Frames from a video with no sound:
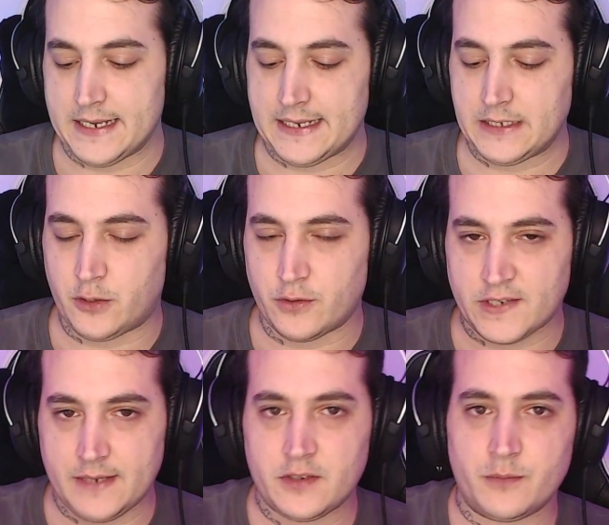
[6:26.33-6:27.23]
you
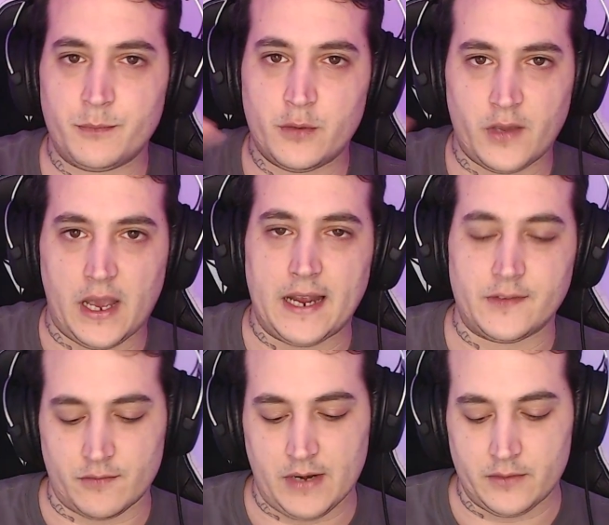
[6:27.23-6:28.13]
seem to move your hands
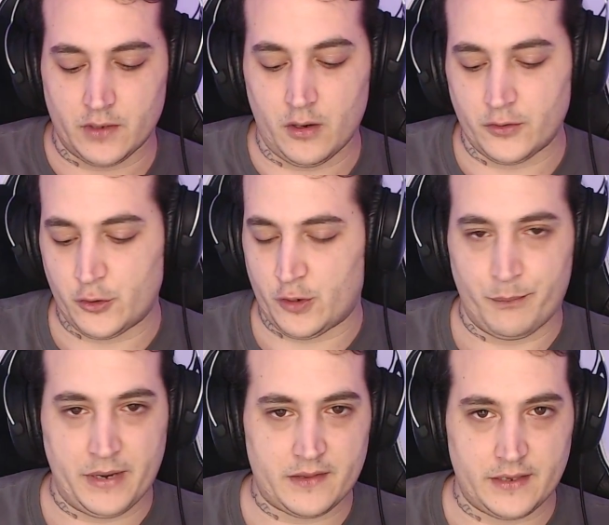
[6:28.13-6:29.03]
around a lot. You can
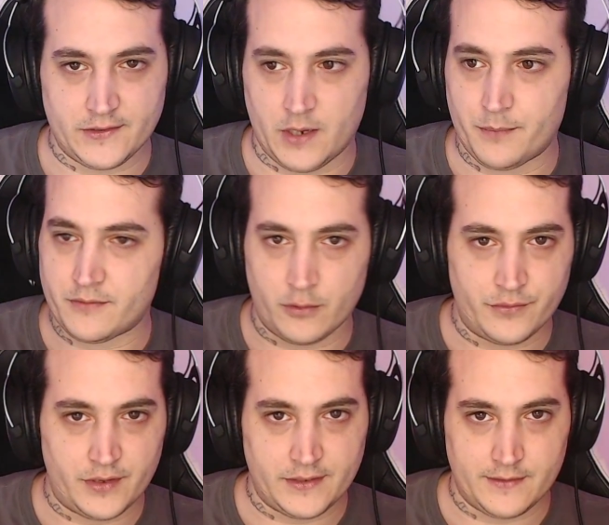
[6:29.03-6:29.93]
pick things up, throw
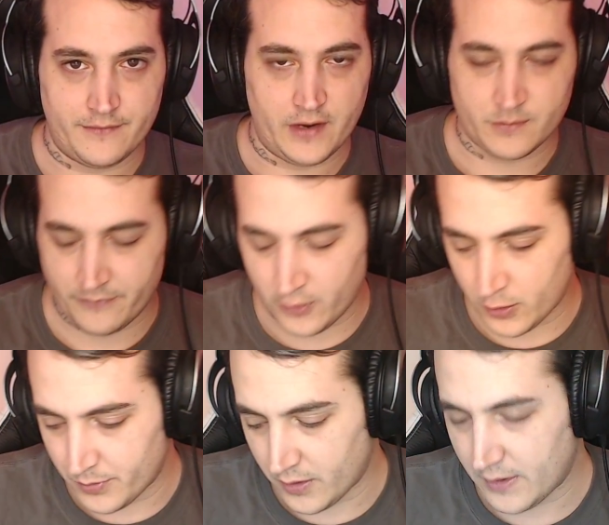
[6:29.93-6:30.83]
things in
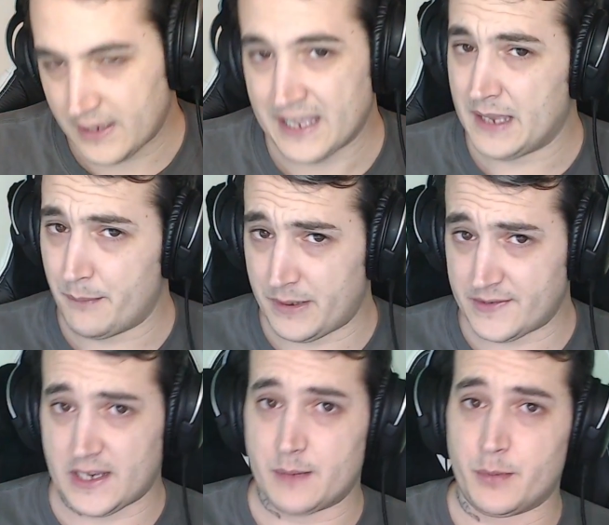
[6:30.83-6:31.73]
Phasmophobia. Beat
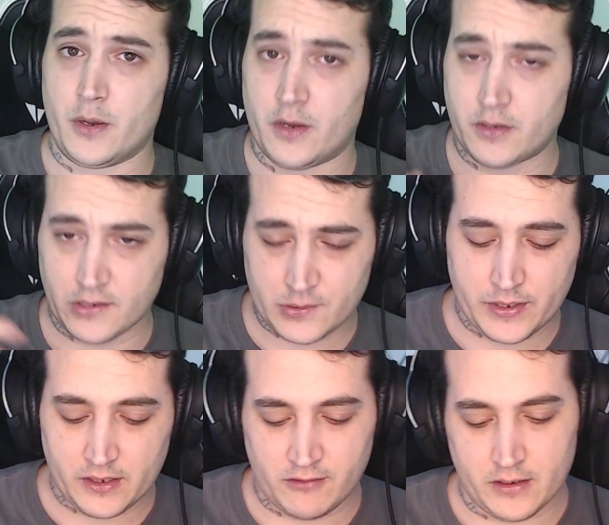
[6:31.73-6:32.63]
Saber, you're
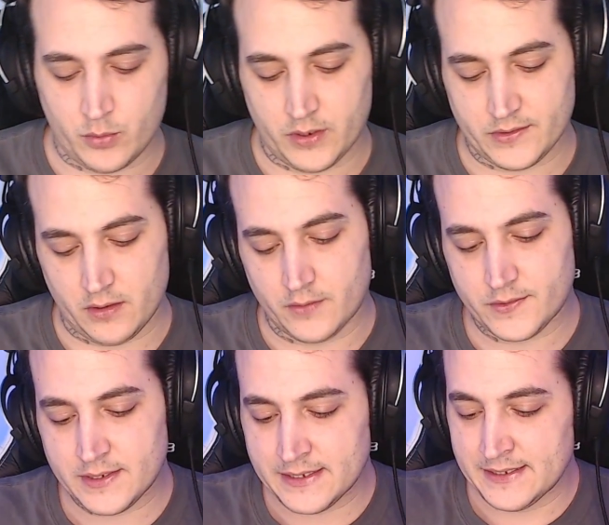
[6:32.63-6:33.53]
swinging around quite a lot.
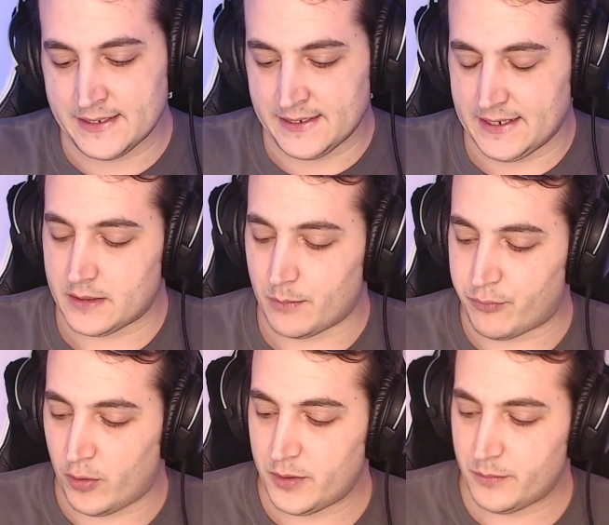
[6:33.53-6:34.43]
The
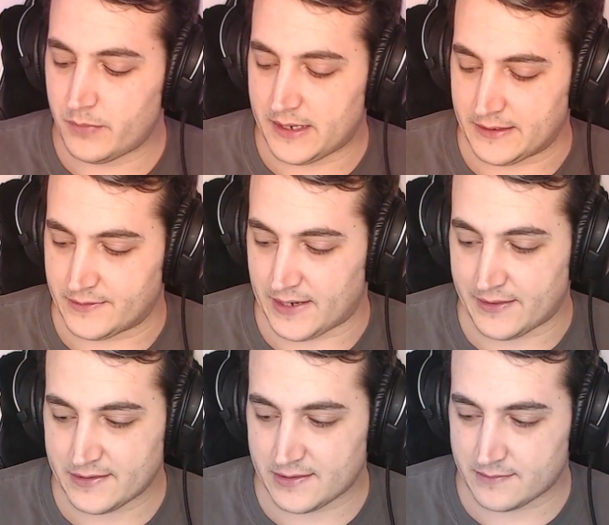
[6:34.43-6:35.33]
problem is, and
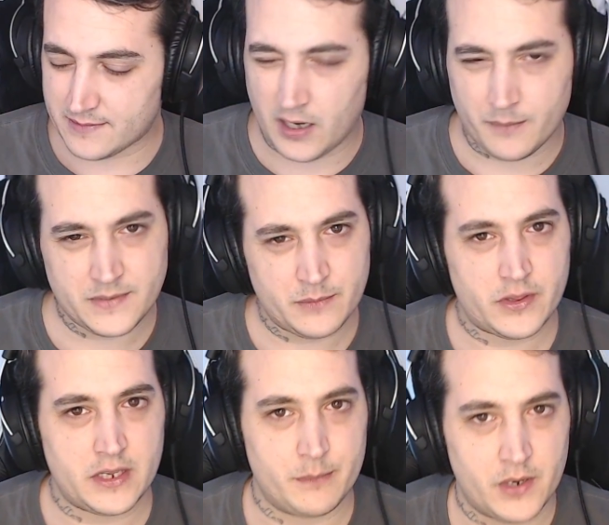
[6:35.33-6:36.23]
this comes in with
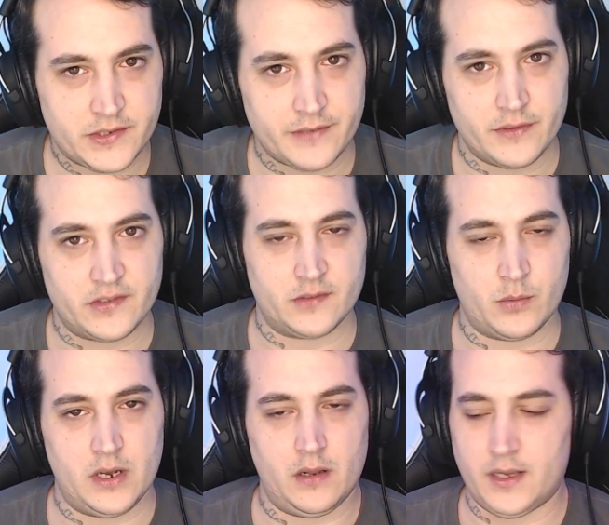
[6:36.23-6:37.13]
the immersiveness as
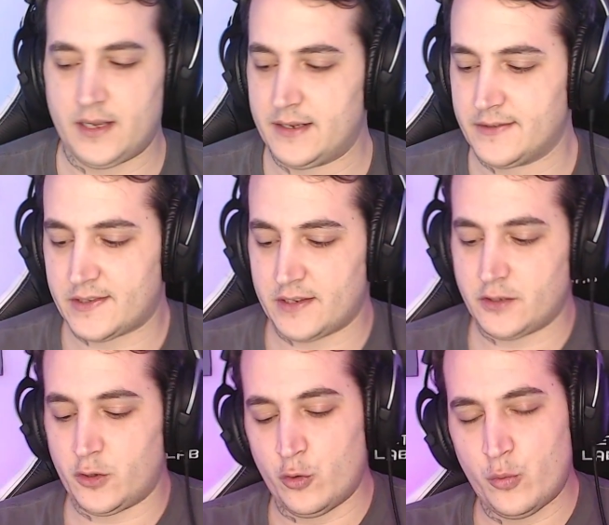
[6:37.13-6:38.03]
well, is
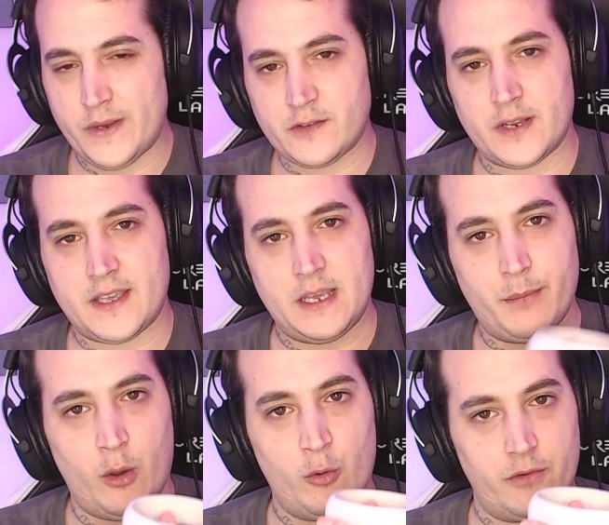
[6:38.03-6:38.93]
you always got to keep
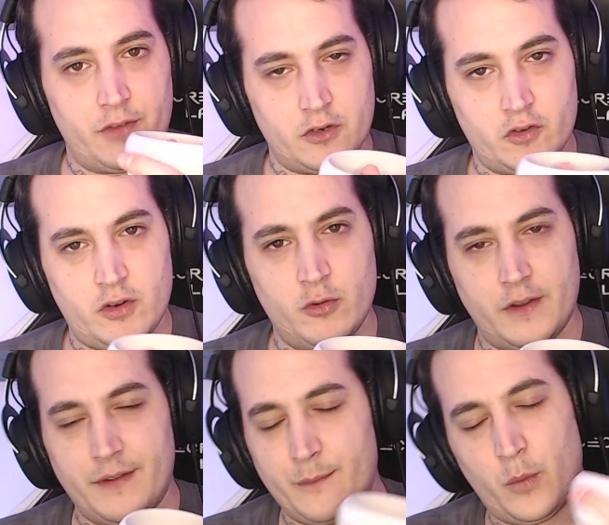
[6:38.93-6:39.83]
hold of the
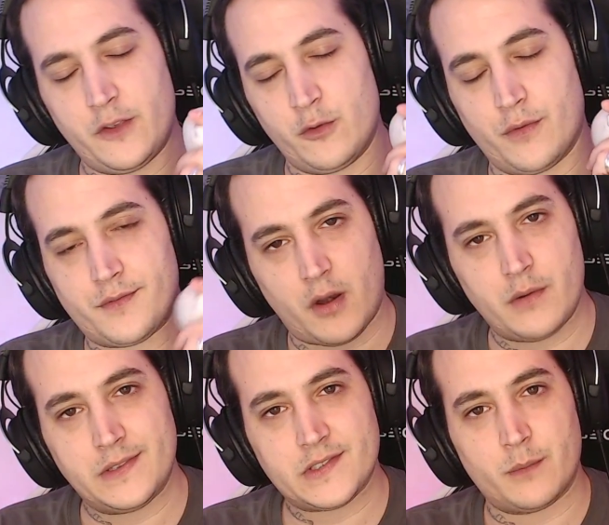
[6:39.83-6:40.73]
controller. Whether you're
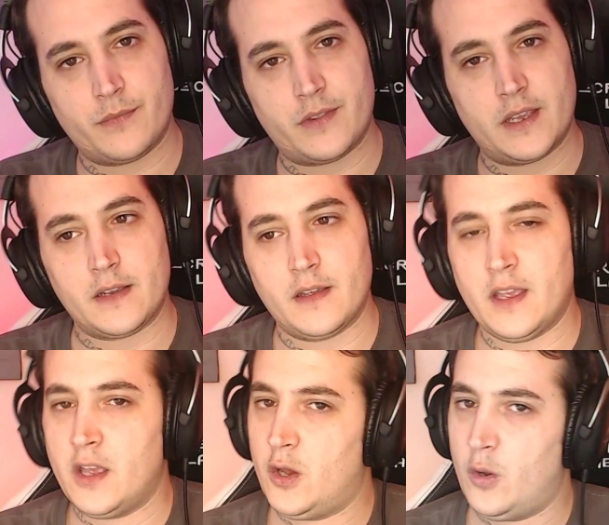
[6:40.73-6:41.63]
throwing something,
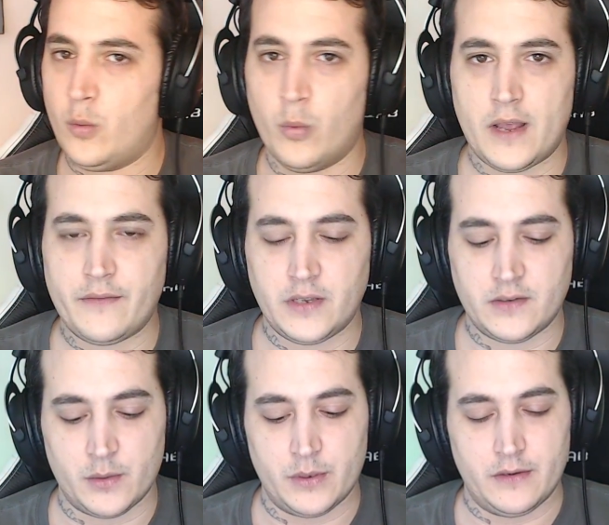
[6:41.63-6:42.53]
whatever you're
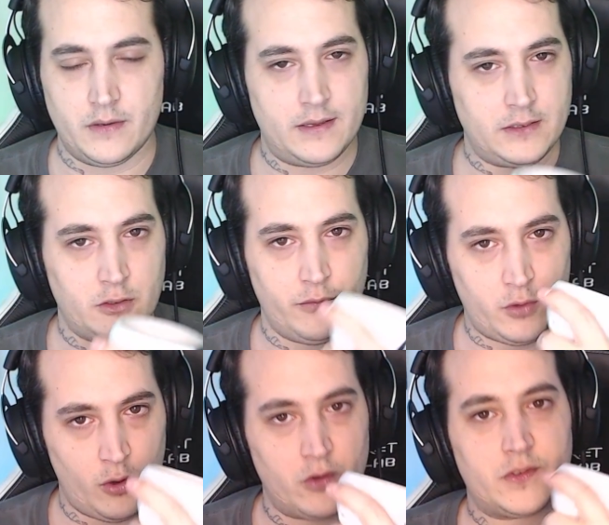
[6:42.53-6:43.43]
doing, you've
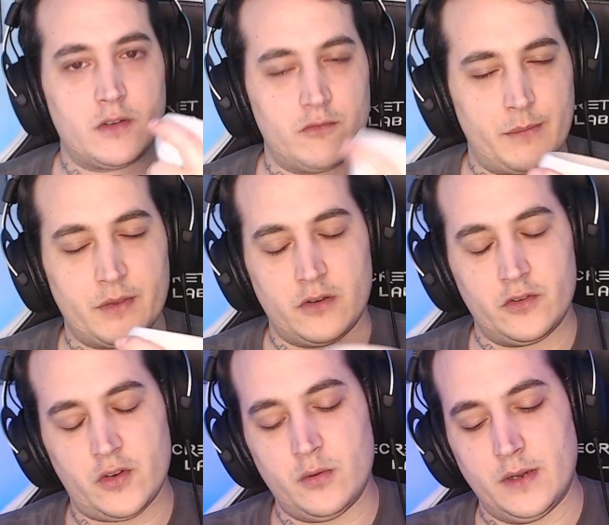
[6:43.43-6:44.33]
got to grip the
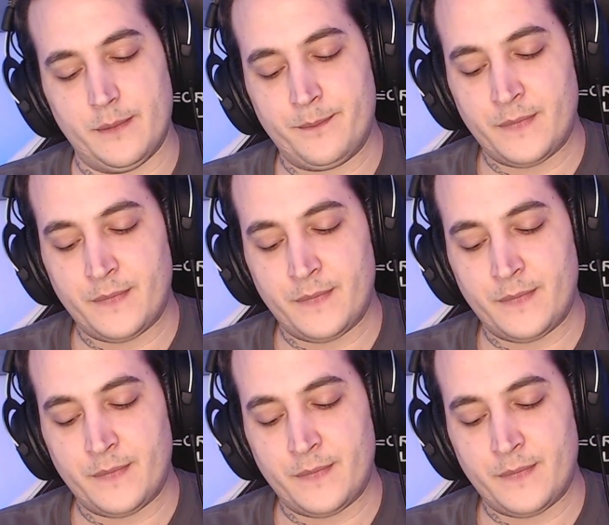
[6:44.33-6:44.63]
controller.